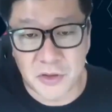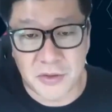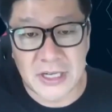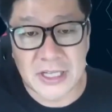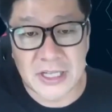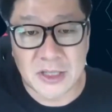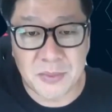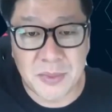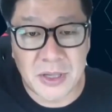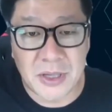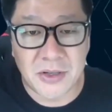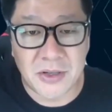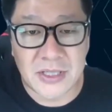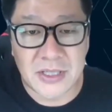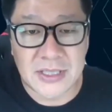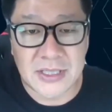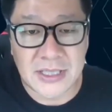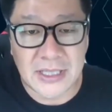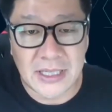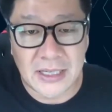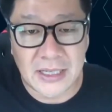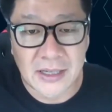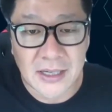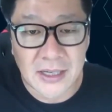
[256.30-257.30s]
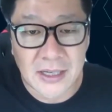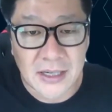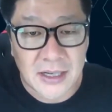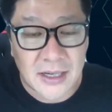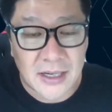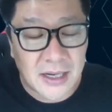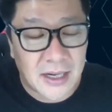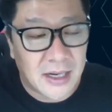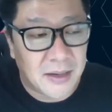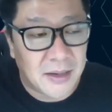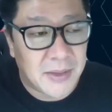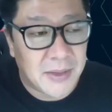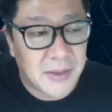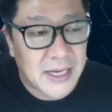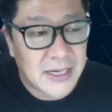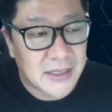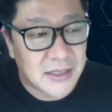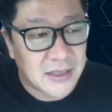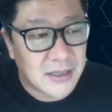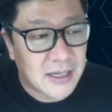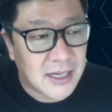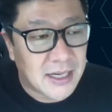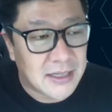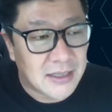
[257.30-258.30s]
for transparency. Um,
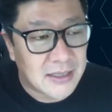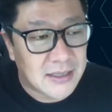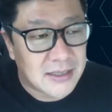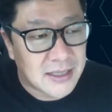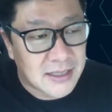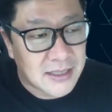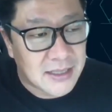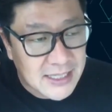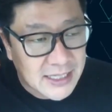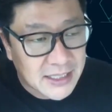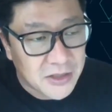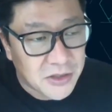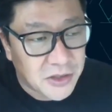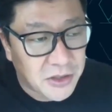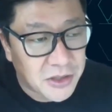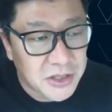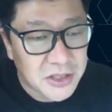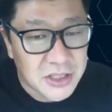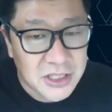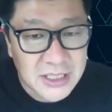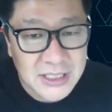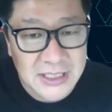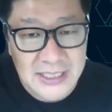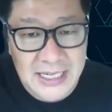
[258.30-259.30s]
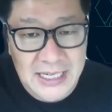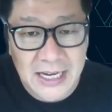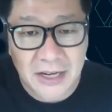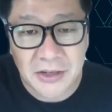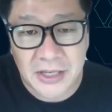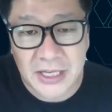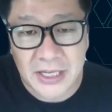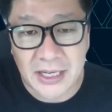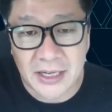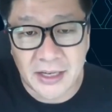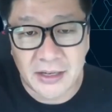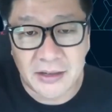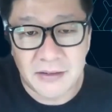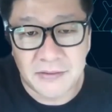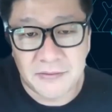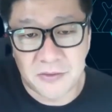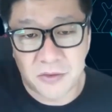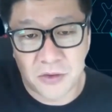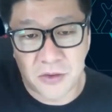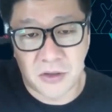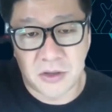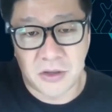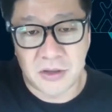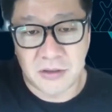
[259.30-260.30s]
and and the technology is now here
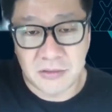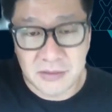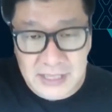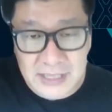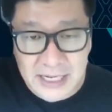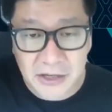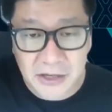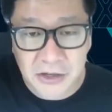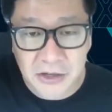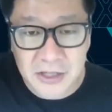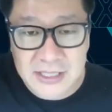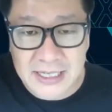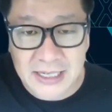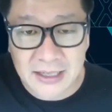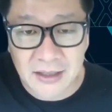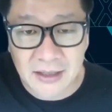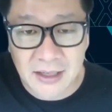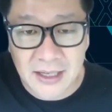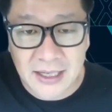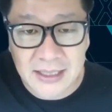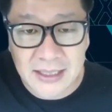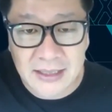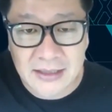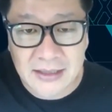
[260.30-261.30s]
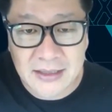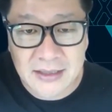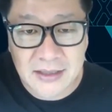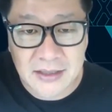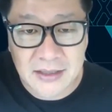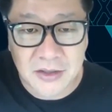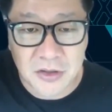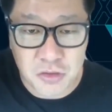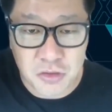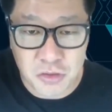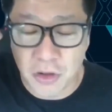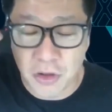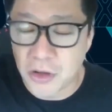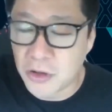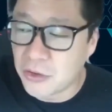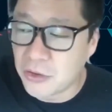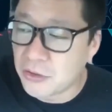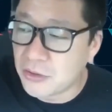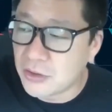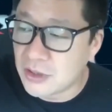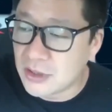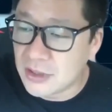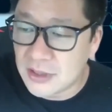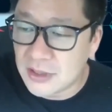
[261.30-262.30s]
for nano satellites,
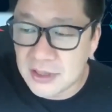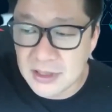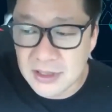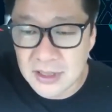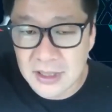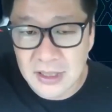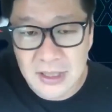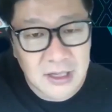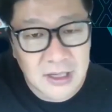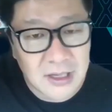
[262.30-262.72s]
drones,